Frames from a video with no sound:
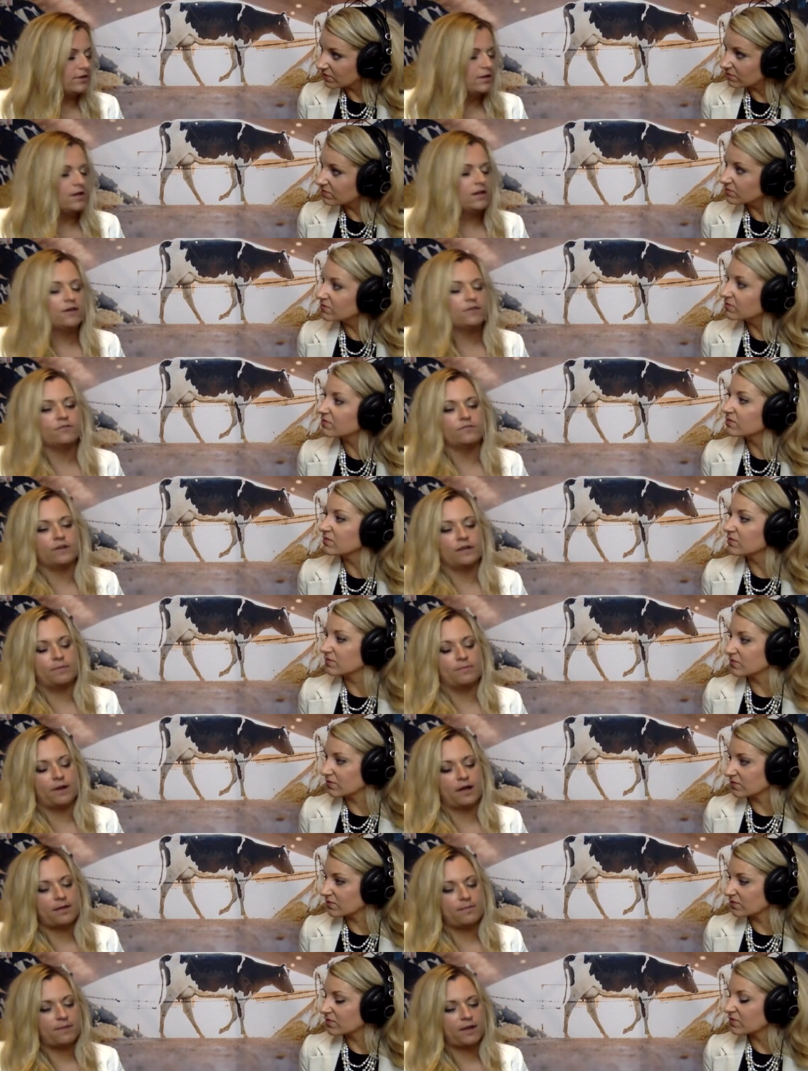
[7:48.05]
Speaker 1: Mm. In
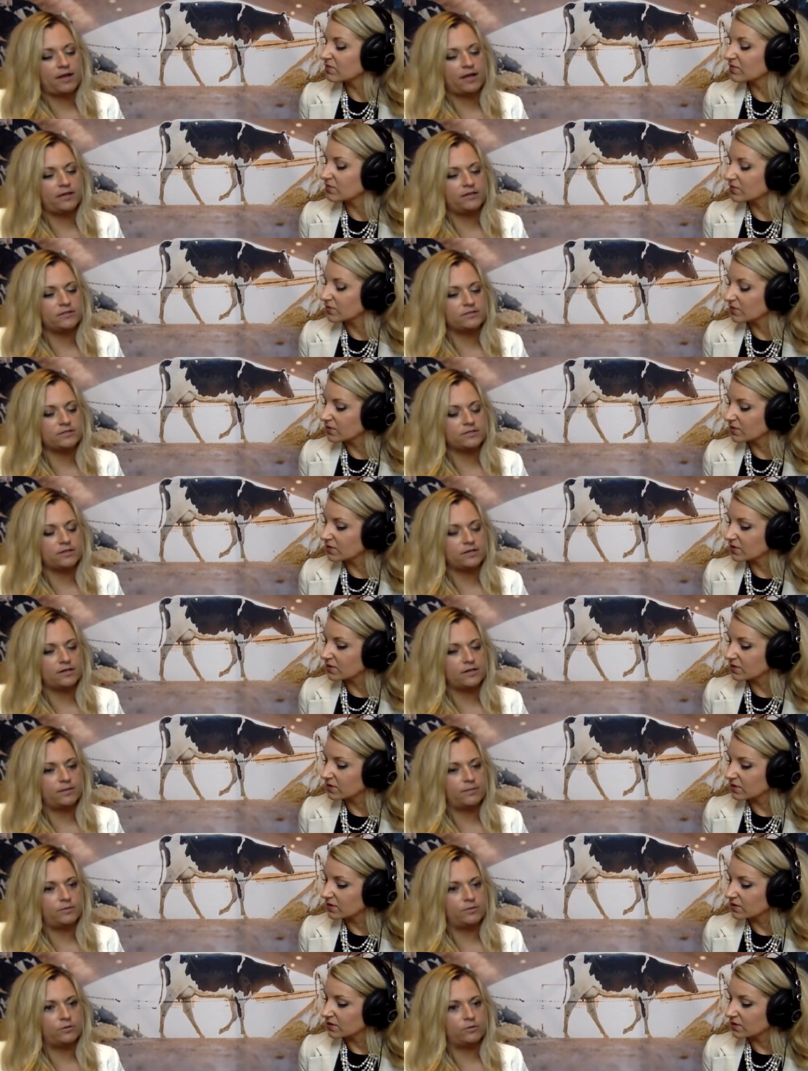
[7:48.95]
my mind,
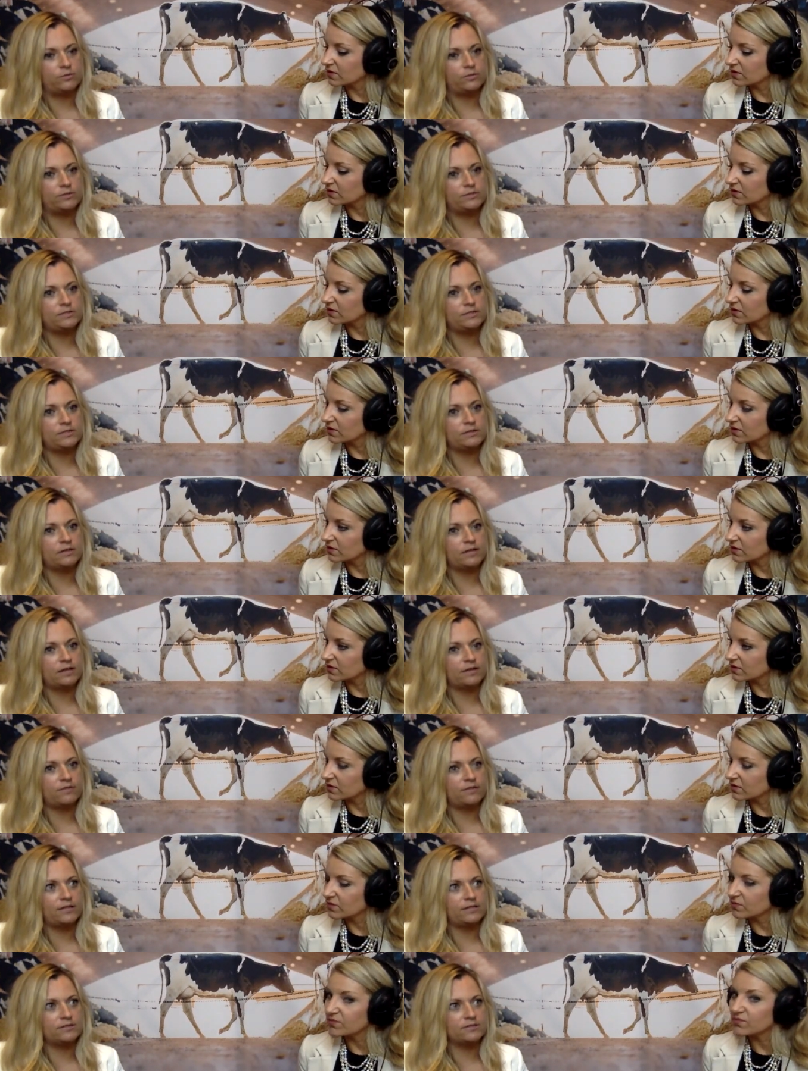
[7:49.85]
um, you know, we see a lot of
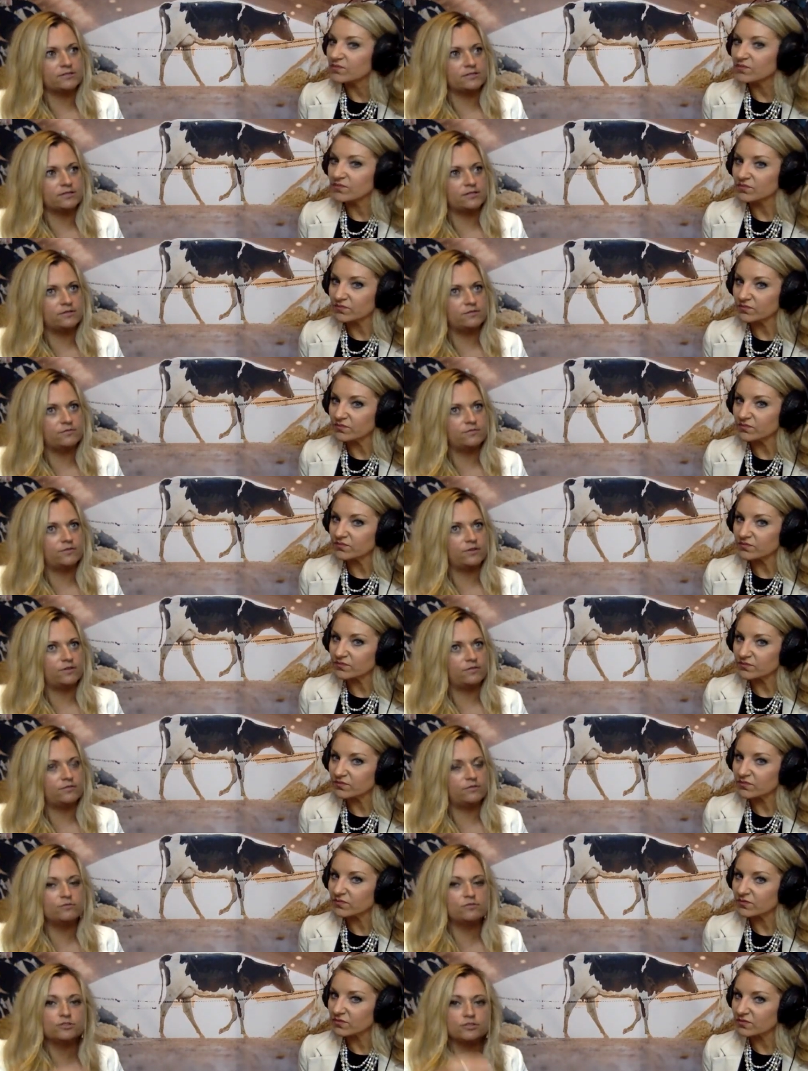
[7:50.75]
things of, of,
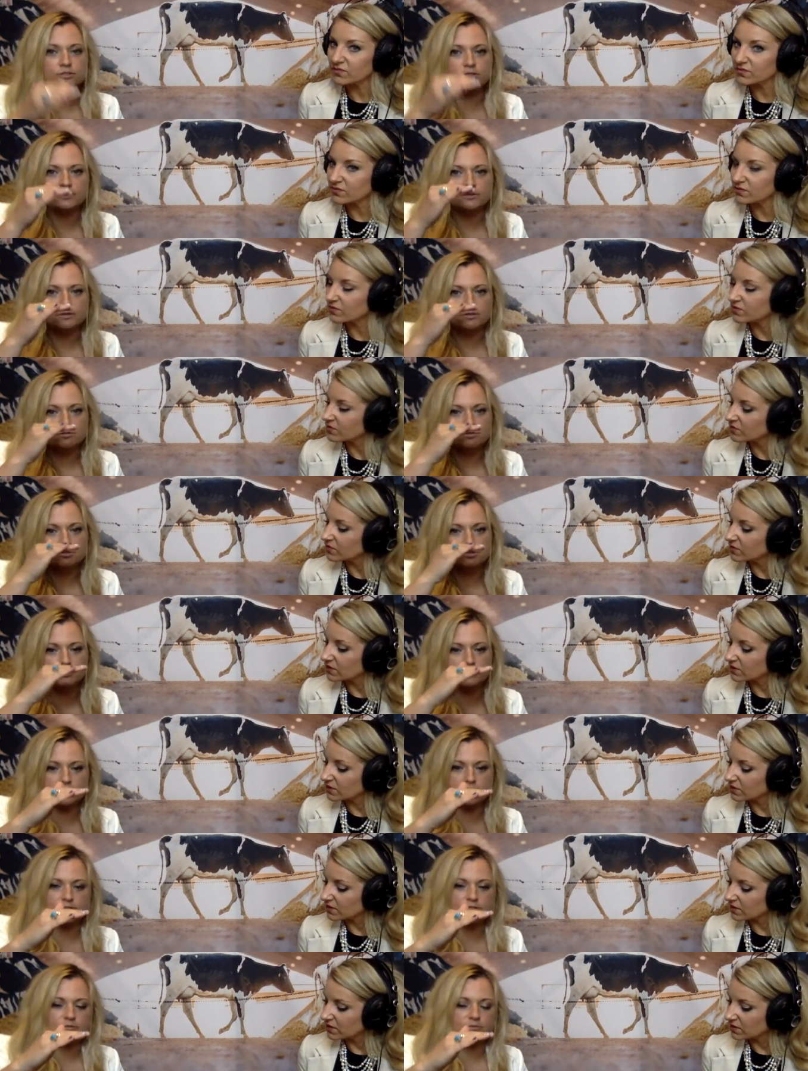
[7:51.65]
you should you shouldn't
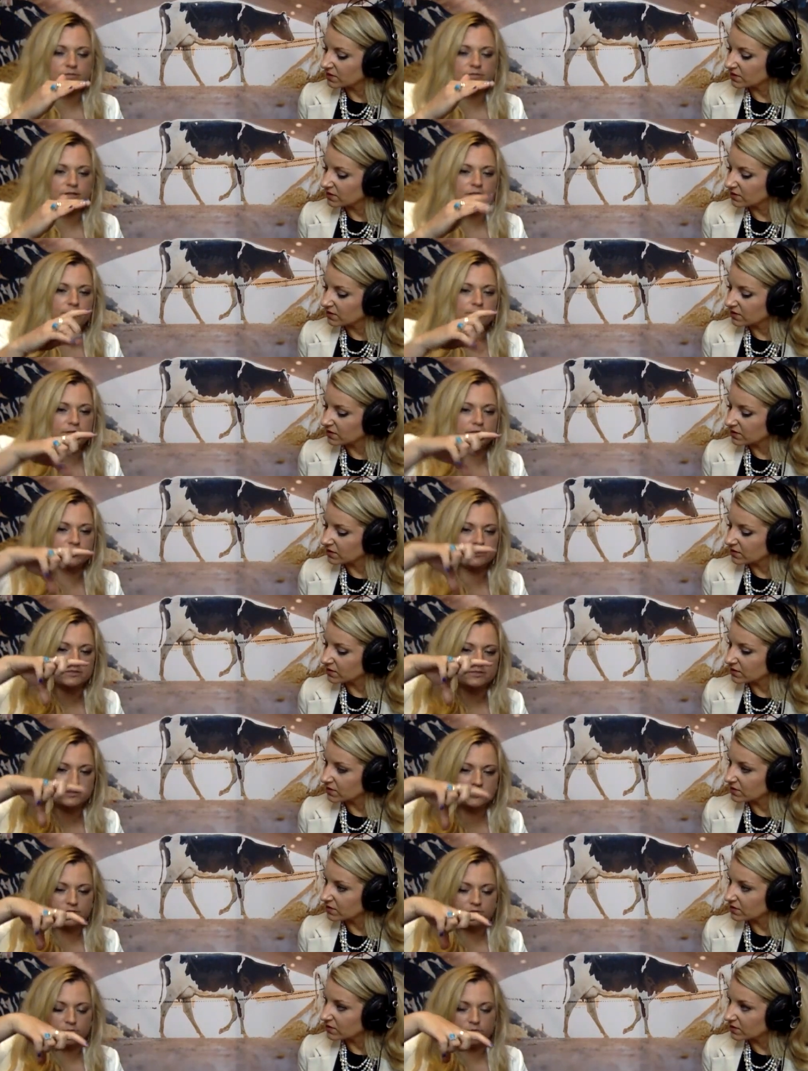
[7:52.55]
consume dairy because
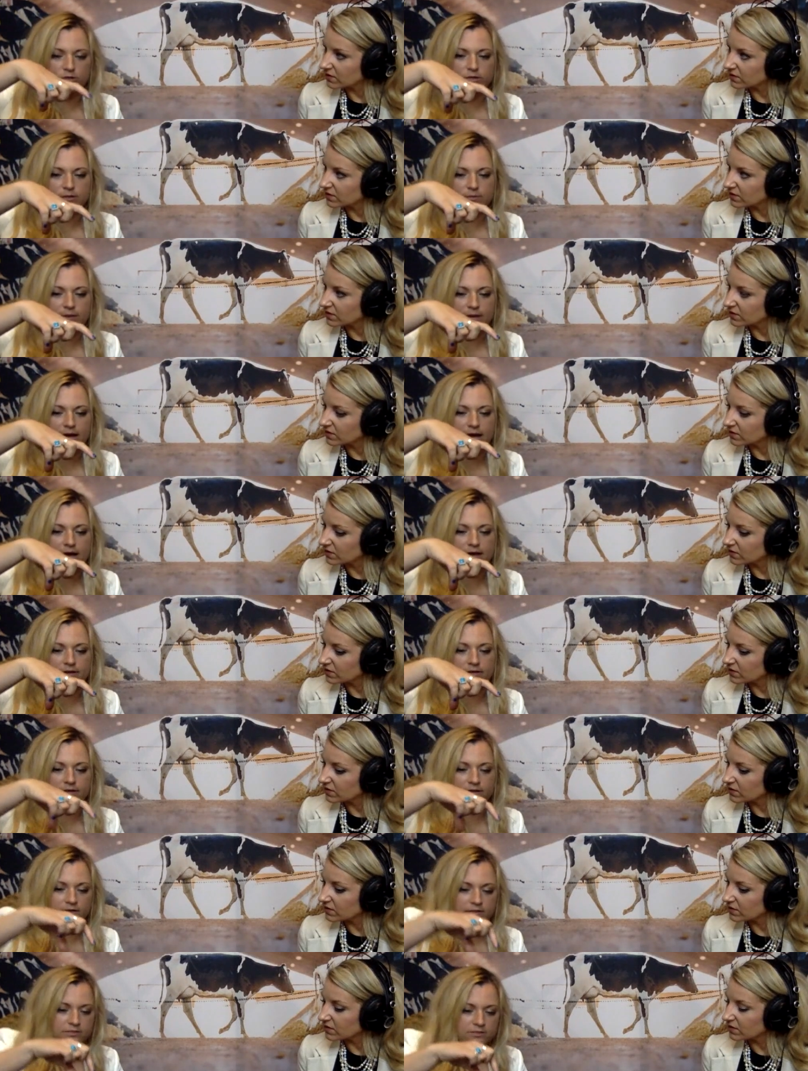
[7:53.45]
it's really bad, and
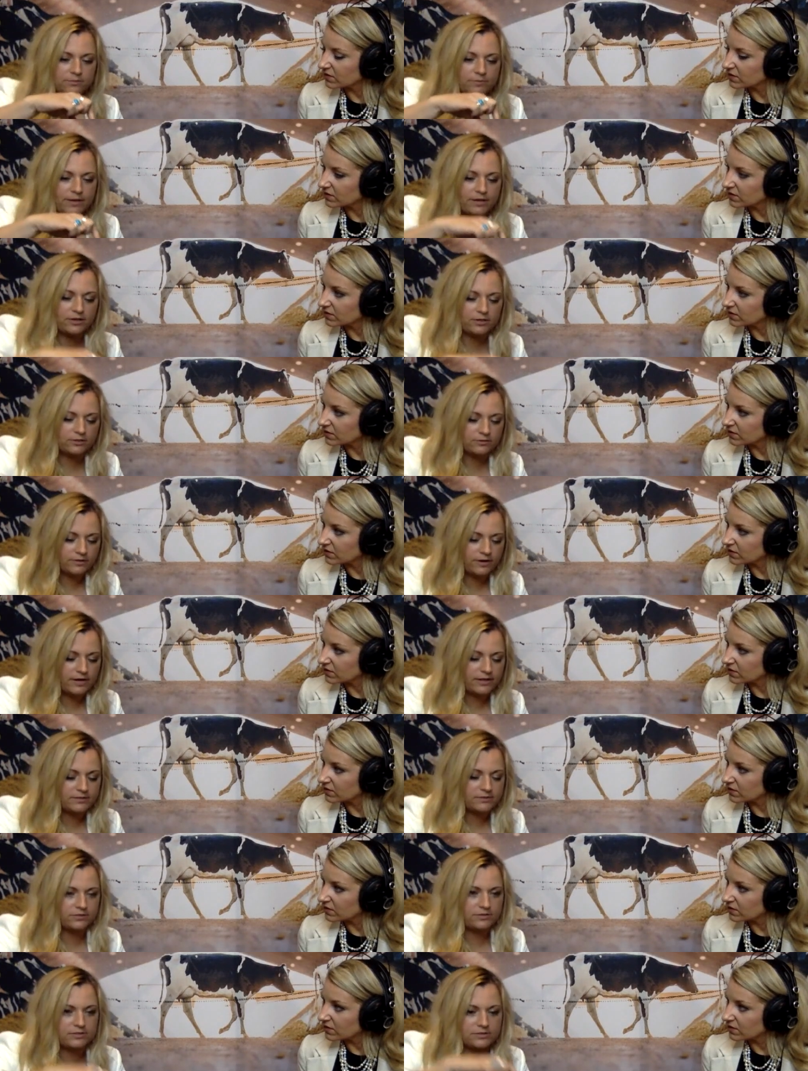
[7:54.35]
then these are better, right?
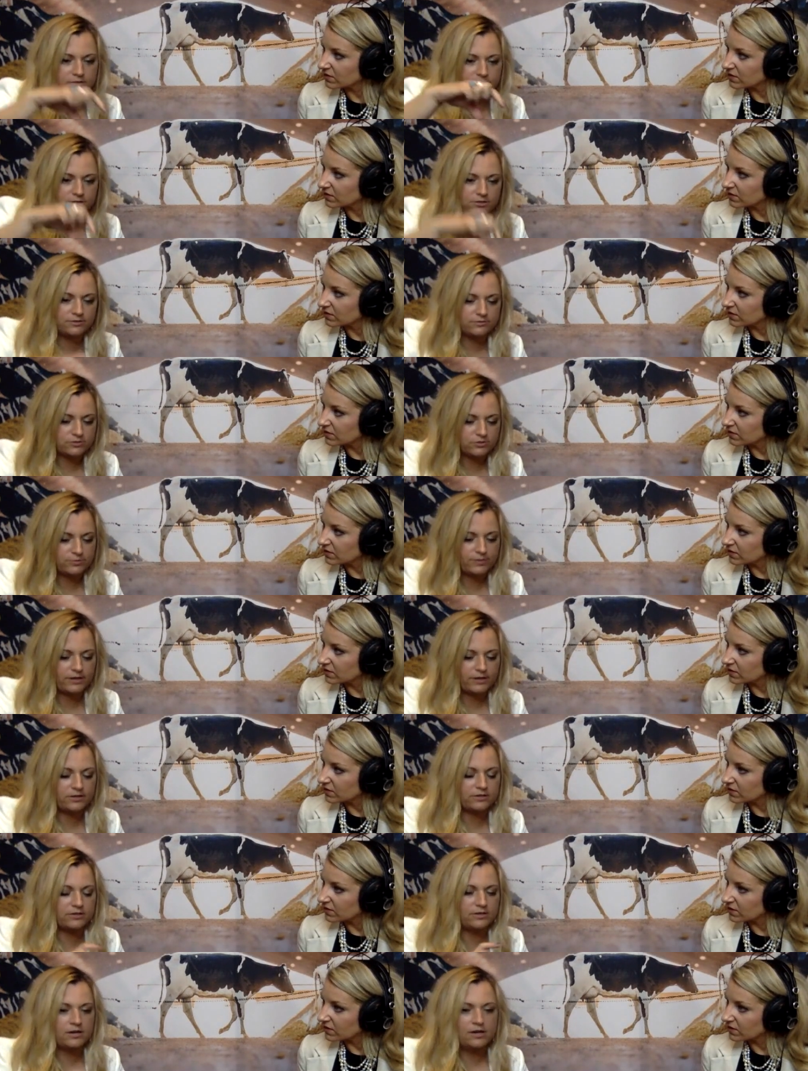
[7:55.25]
So these alternatives are
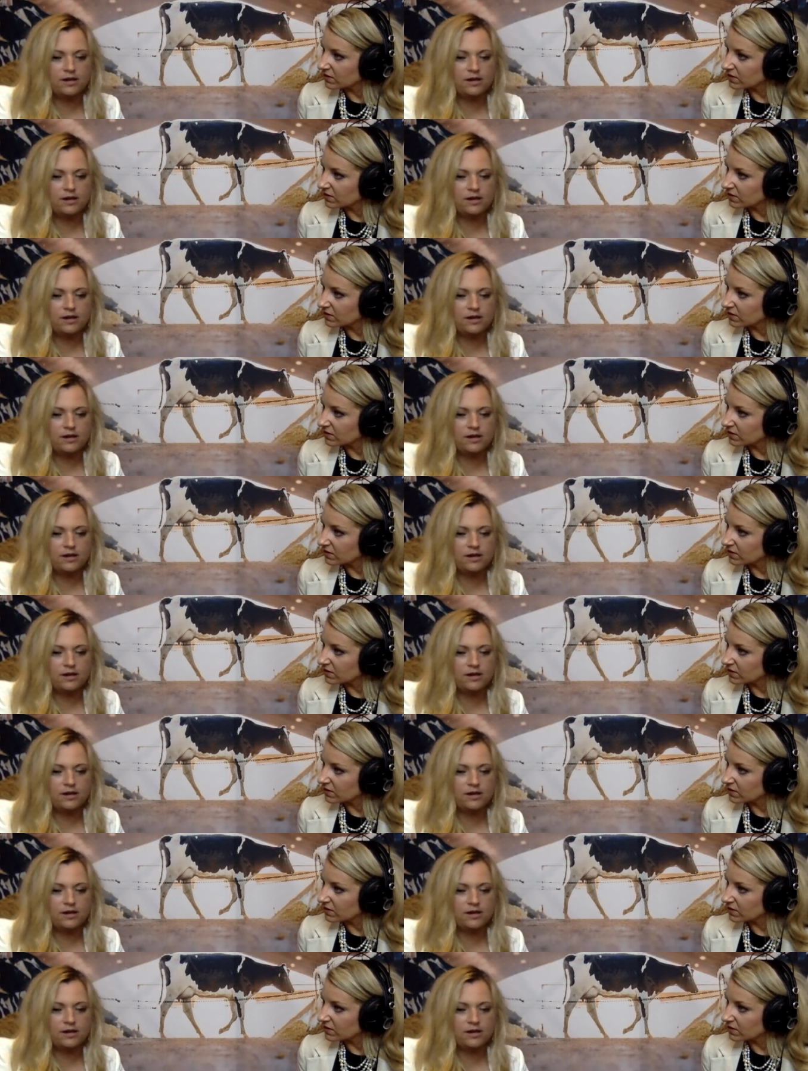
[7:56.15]
better